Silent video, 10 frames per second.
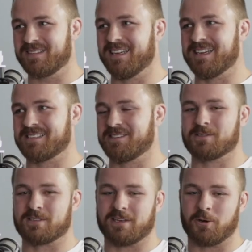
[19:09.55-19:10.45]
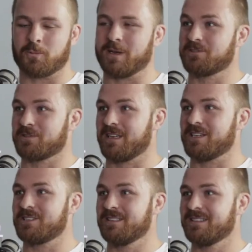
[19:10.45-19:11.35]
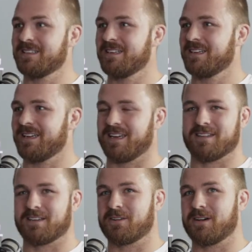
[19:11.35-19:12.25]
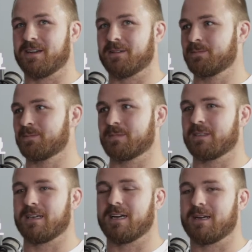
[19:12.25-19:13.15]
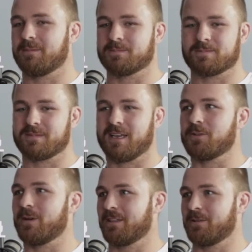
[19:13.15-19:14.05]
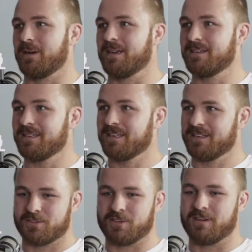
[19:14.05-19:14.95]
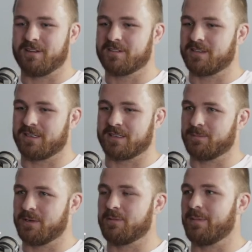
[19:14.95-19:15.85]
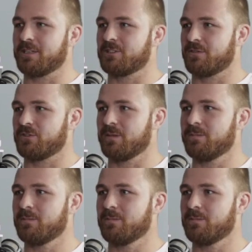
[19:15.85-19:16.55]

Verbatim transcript: Yeah, so it was an old petrol station, and the guy, Daniel Hathaway, turned it into like a bit of a makeshift gym,